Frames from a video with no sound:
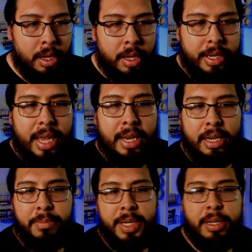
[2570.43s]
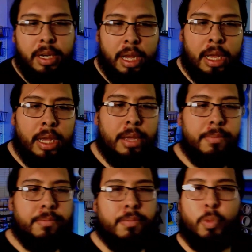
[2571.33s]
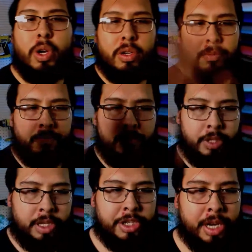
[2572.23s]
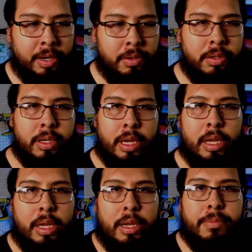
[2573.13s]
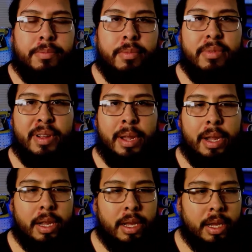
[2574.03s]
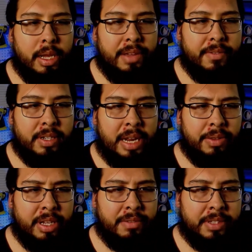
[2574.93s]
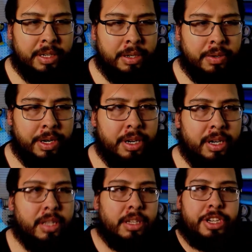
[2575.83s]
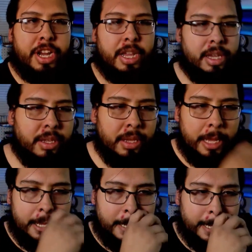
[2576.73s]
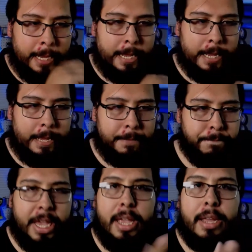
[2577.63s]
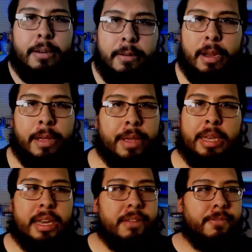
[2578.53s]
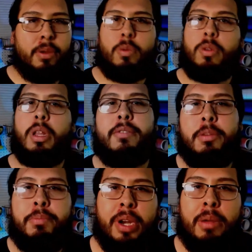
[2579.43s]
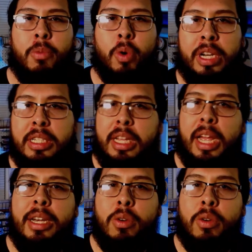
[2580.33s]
Yeah, Linman, welcome to the channel. I don't think I've seen you here in the chat yet. Yeah, dude, I definitely would love to put out more design